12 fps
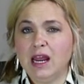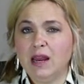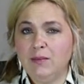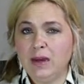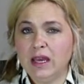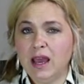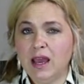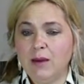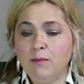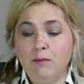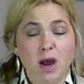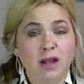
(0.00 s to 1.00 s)
It
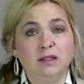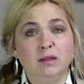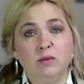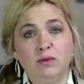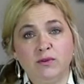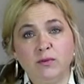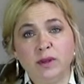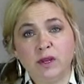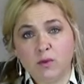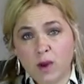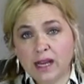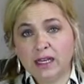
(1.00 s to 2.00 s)
became possible for me
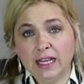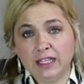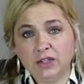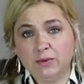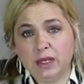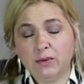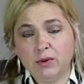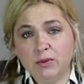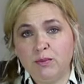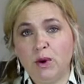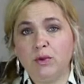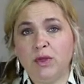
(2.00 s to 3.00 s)
to write legibly
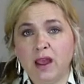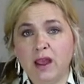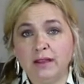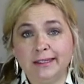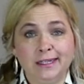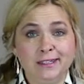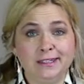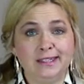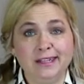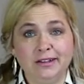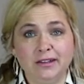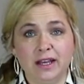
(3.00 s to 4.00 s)
with both hands, and it
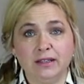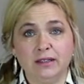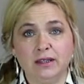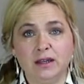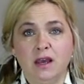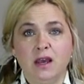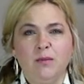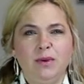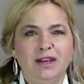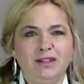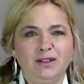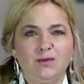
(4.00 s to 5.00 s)
still is
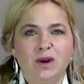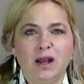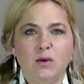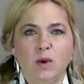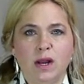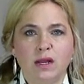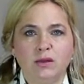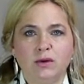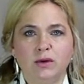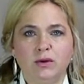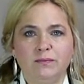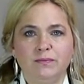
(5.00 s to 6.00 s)
because of what I went
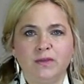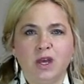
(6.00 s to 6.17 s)
through.